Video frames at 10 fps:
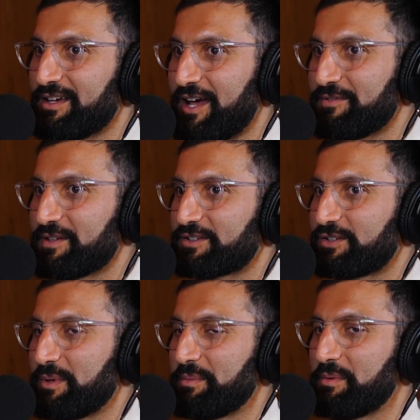I feel like
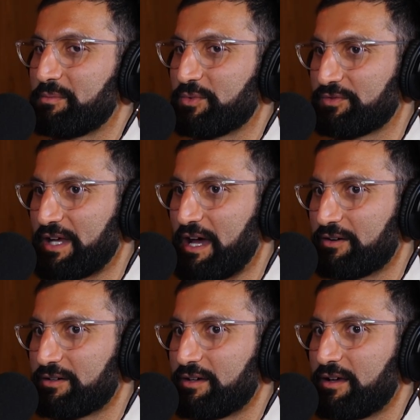so many people moved
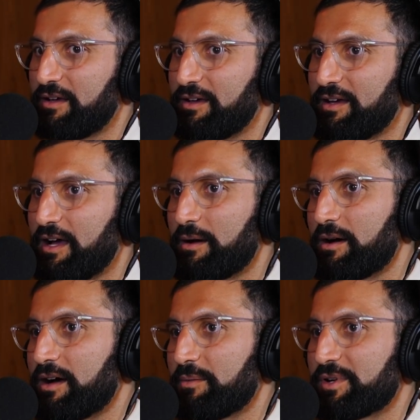out.
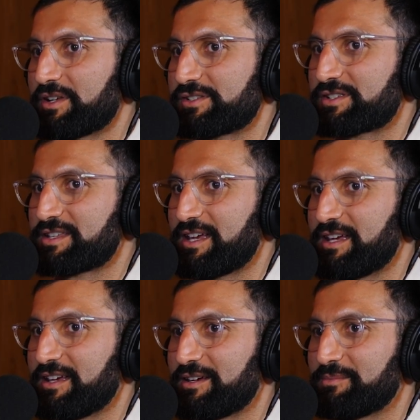I'm going to just
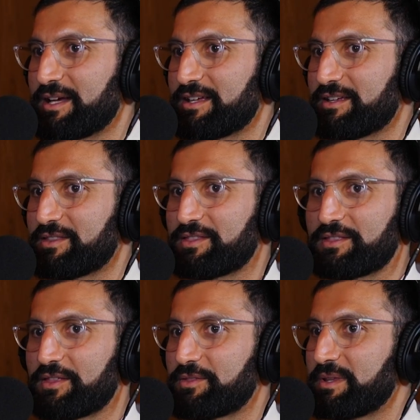say
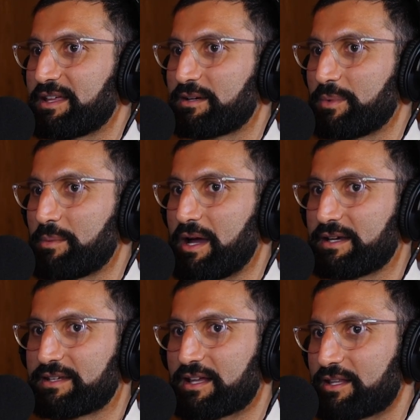the 3 that come to
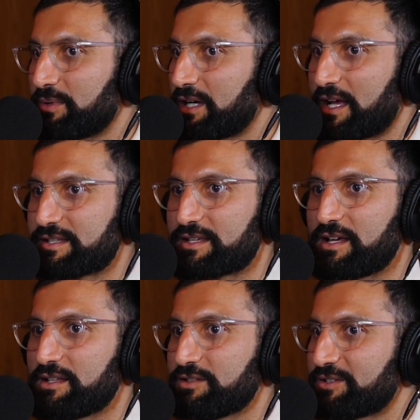mind: Kelly
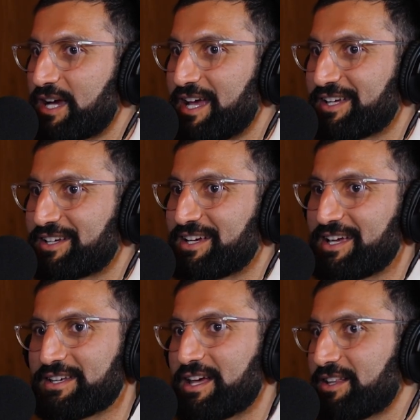Wakasa, Luke Ike,
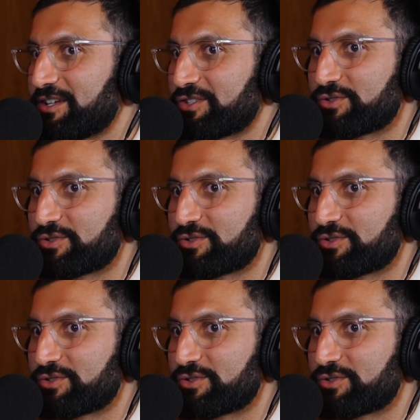and Elliot